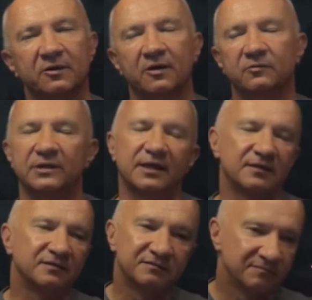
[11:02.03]

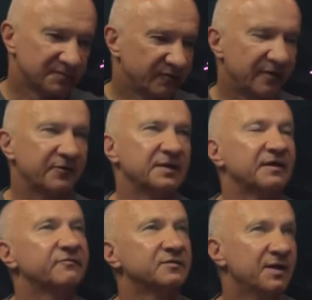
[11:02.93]
complicated. Fair
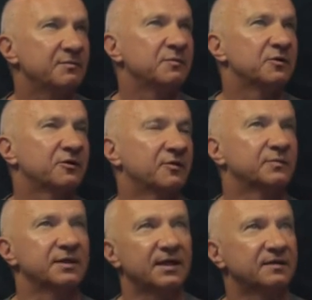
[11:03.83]
enough, it may be more
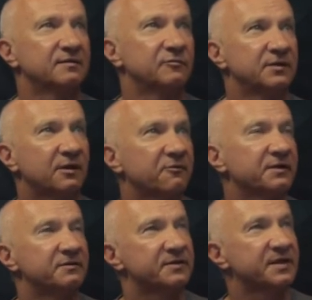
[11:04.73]
complicated. With
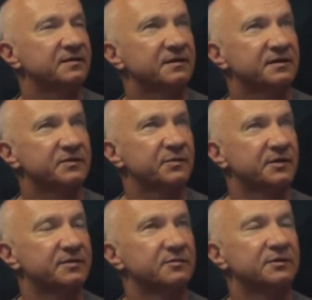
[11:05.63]
oracles anything is
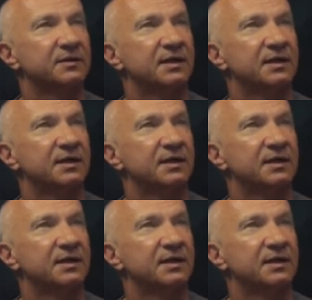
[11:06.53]
possible.